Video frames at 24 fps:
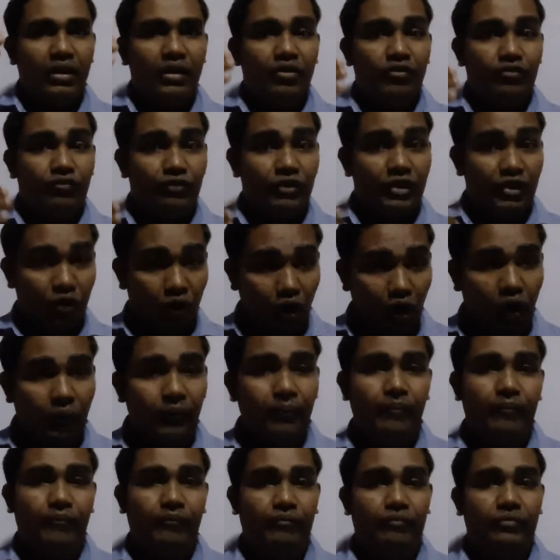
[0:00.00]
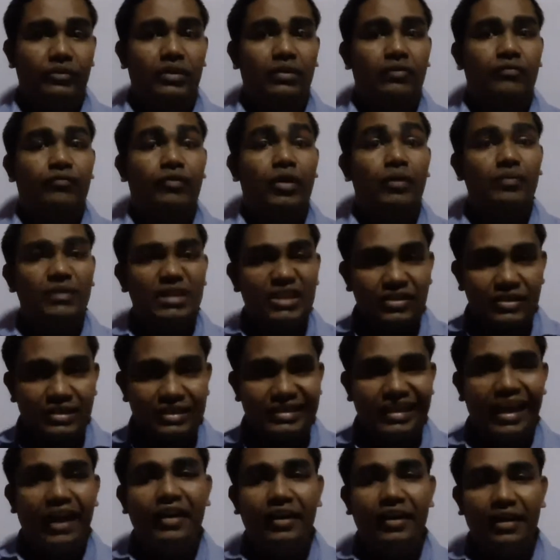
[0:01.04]
We hope from this
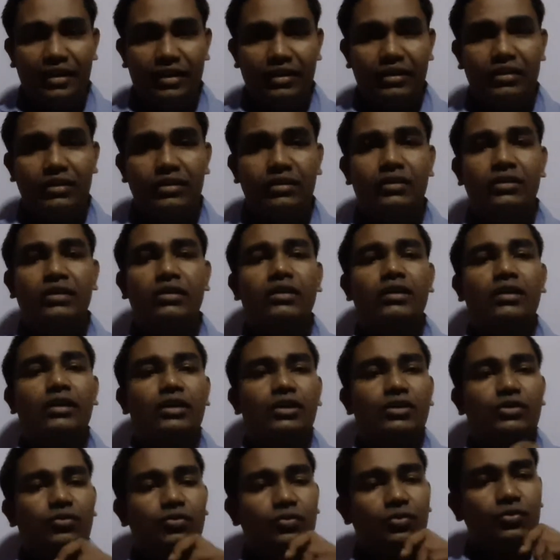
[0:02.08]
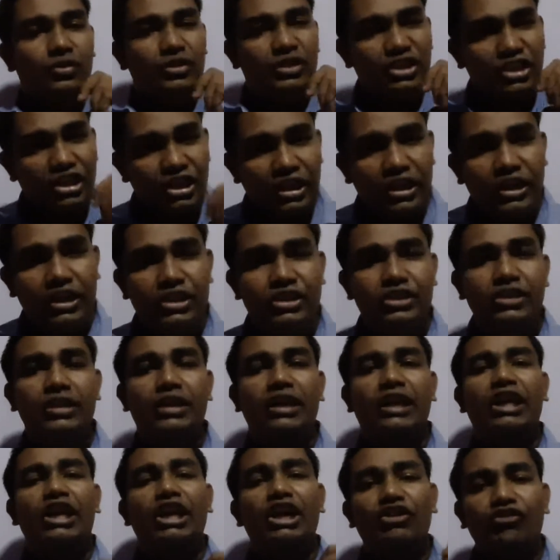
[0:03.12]
channel to teach
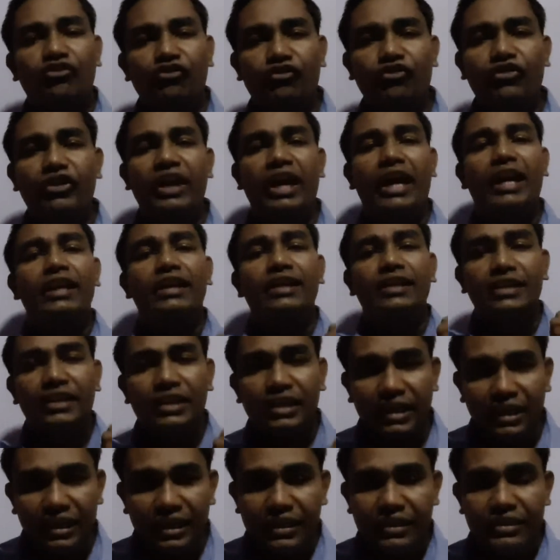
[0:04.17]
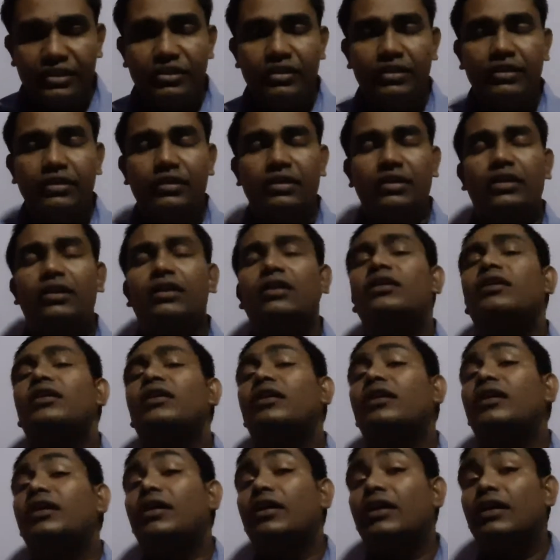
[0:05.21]
every and each
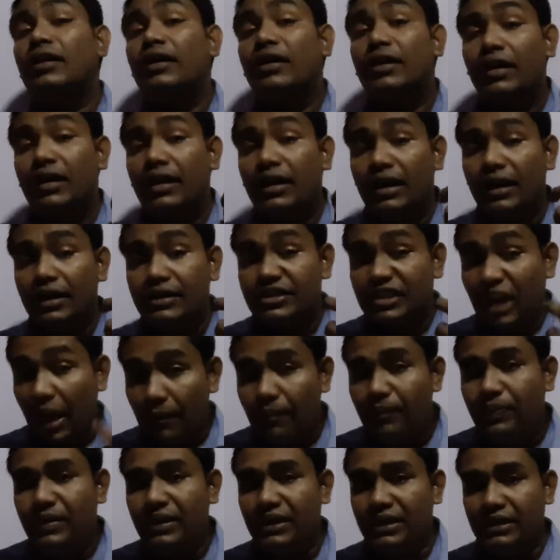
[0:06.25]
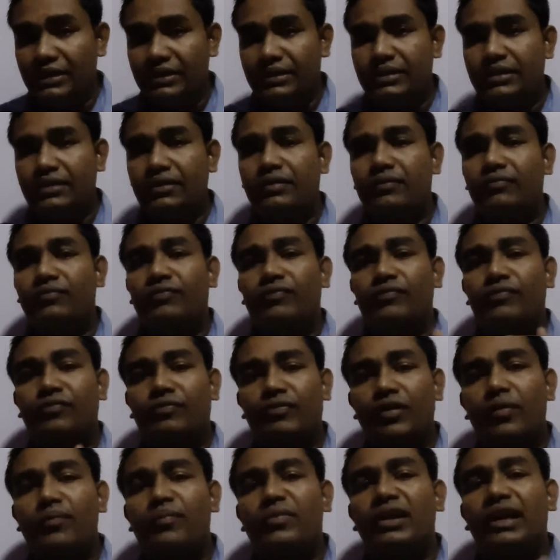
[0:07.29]
chapters
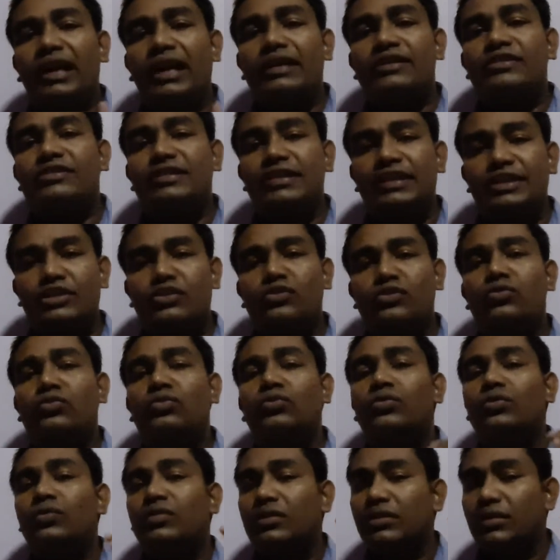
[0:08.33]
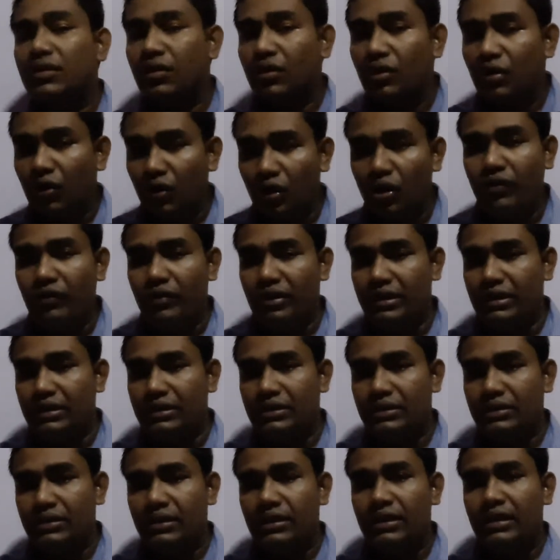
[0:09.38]
from grade 6 to all over.
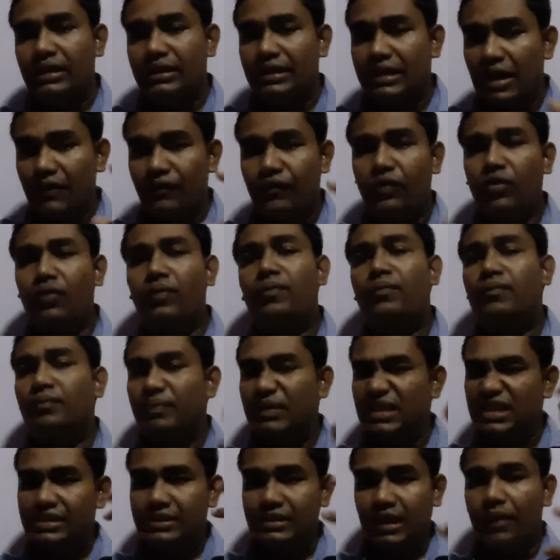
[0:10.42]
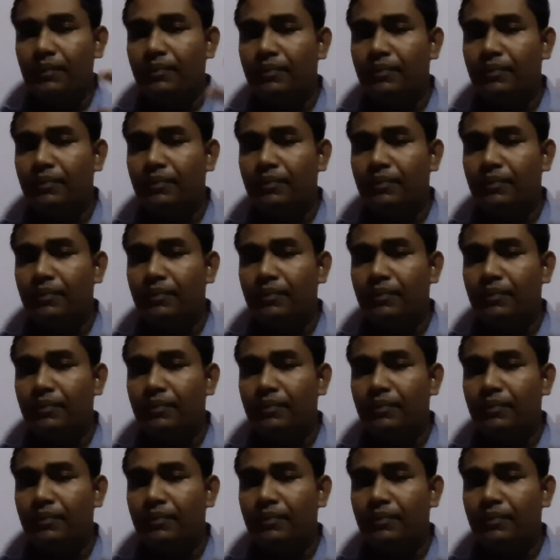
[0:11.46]
Therefore, please